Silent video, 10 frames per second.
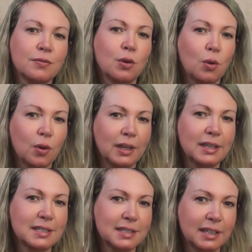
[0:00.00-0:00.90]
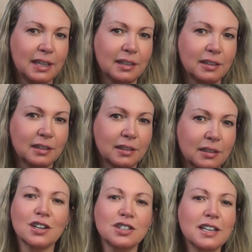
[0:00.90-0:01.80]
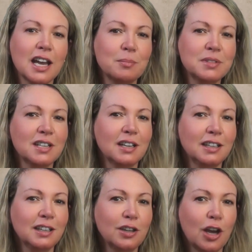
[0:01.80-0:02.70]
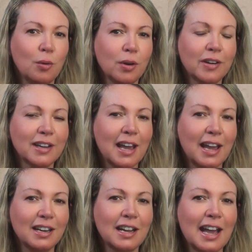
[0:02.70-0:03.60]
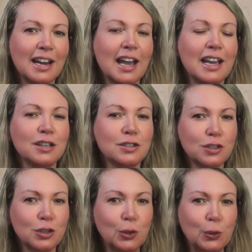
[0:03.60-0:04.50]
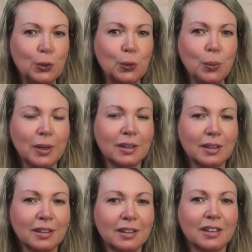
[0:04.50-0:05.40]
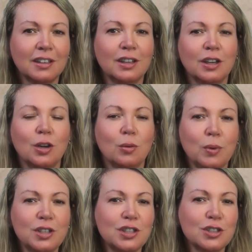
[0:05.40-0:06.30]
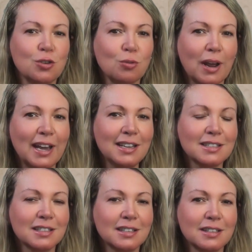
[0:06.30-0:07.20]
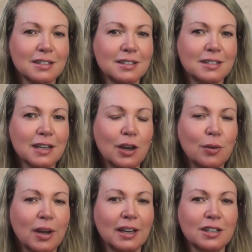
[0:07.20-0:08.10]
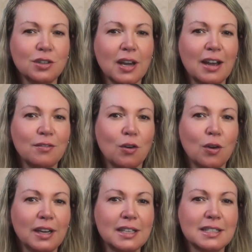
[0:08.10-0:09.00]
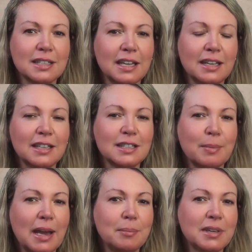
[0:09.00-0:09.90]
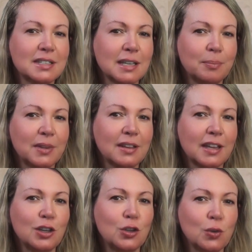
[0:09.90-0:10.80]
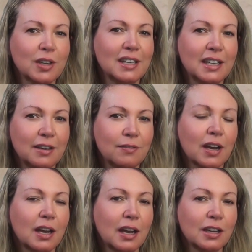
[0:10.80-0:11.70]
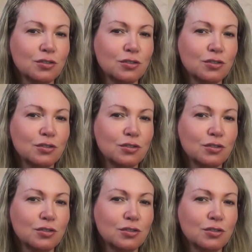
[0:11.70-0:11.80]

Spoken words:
for oily skin. Actually comes in a little lower again at a 2, which is great. So unless you have oily skin, this may be something that you can give a